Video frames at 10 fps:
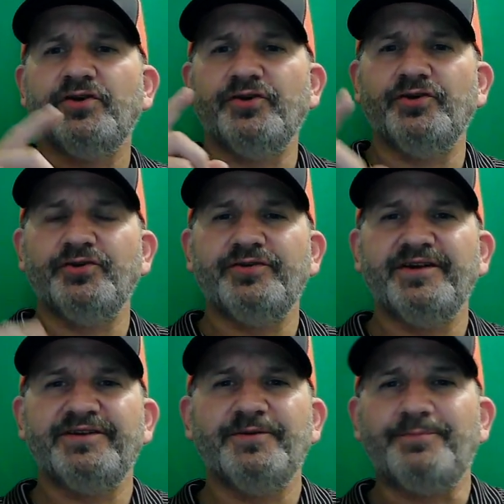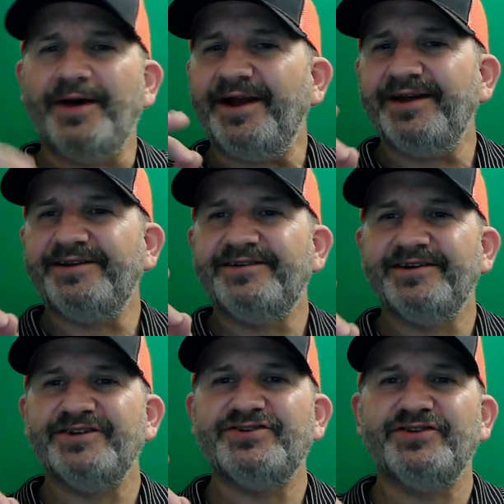You need to pay
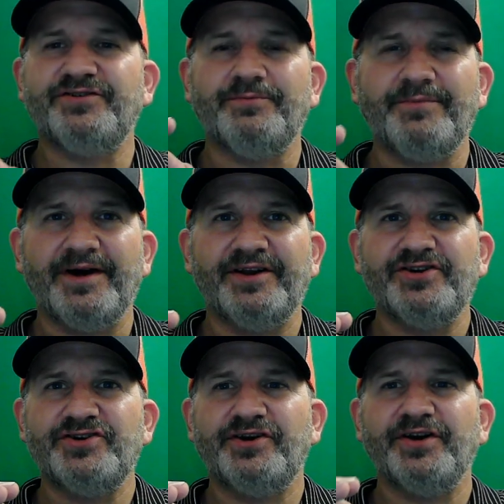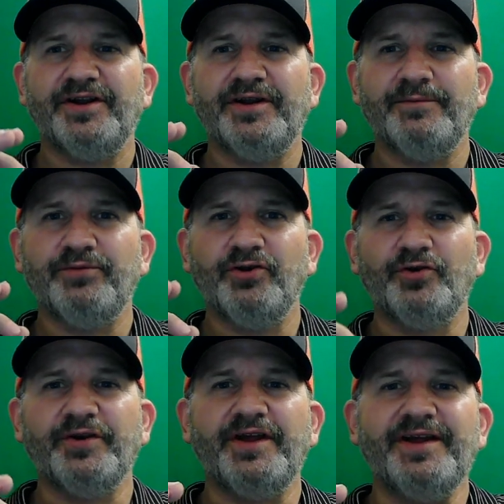attention to
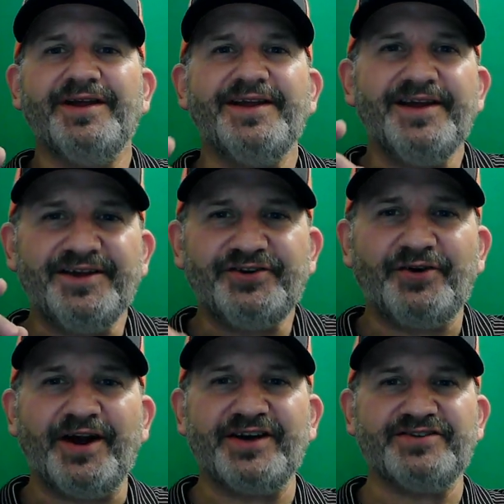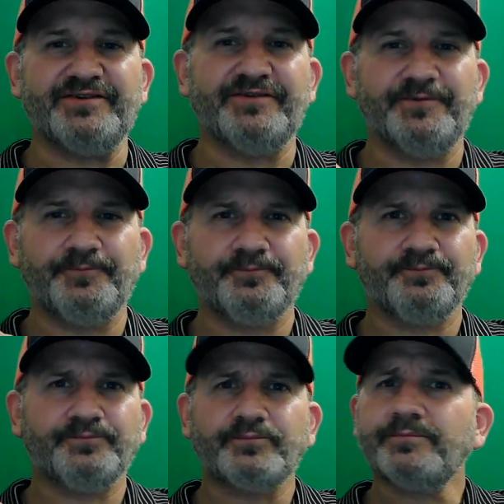manager-employee interactions.
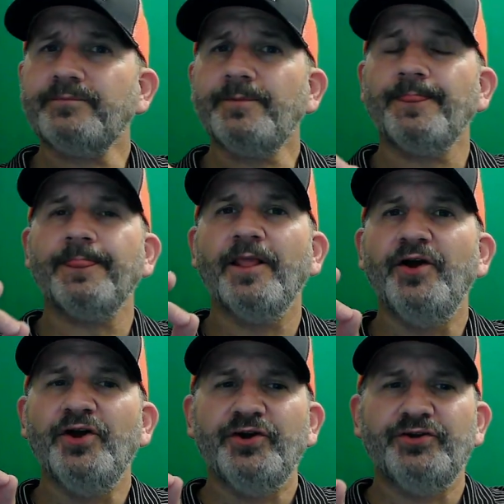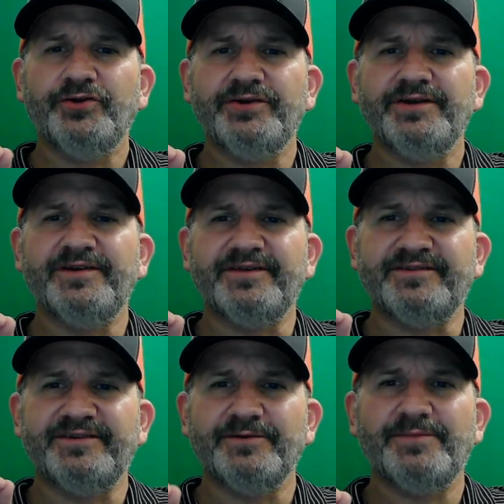You need to
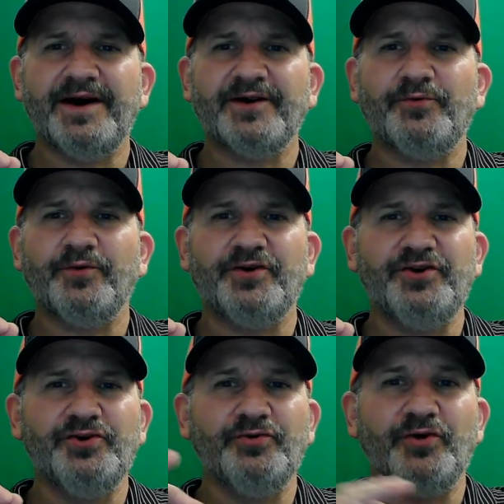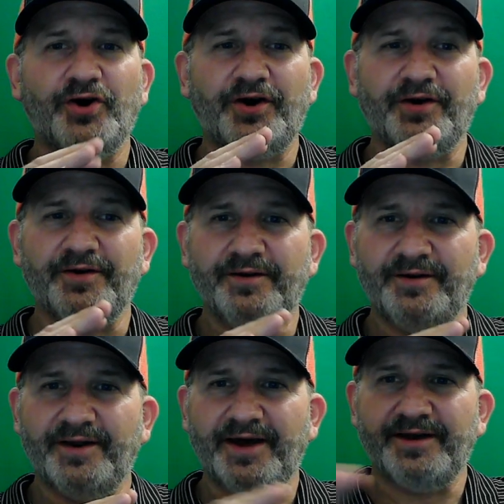sit back where you are
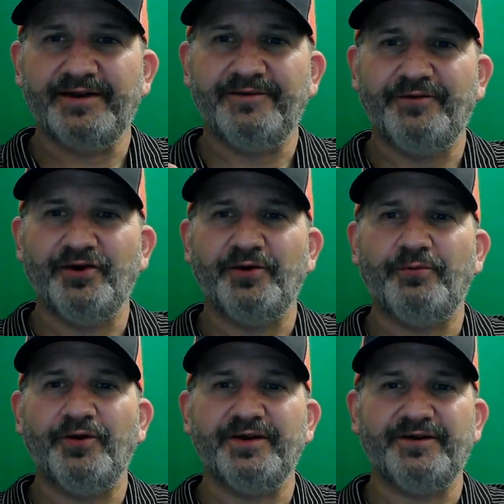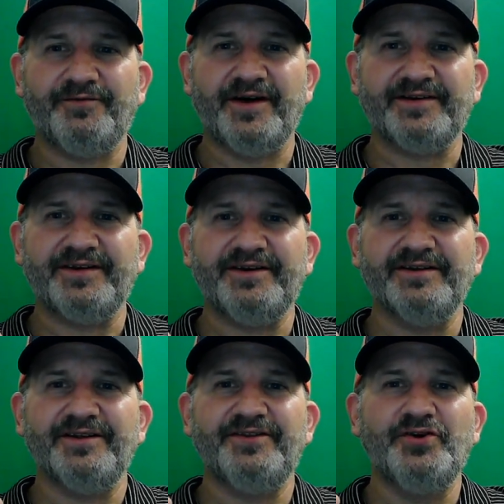not a focal point. In fact,
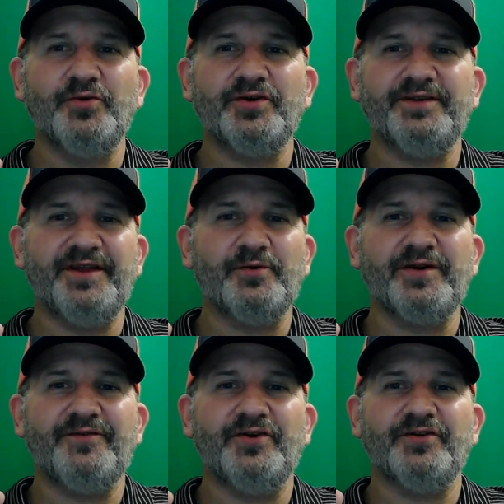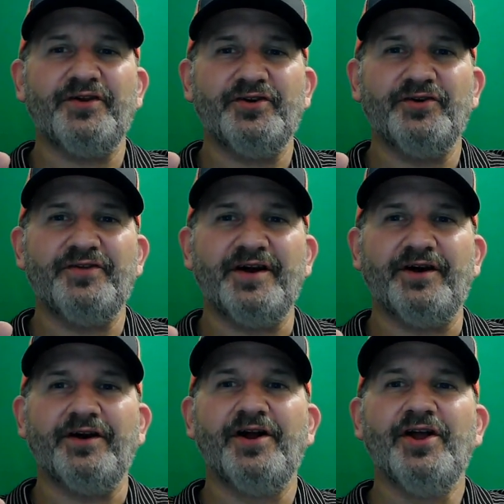ideally, they won't even know that you're there.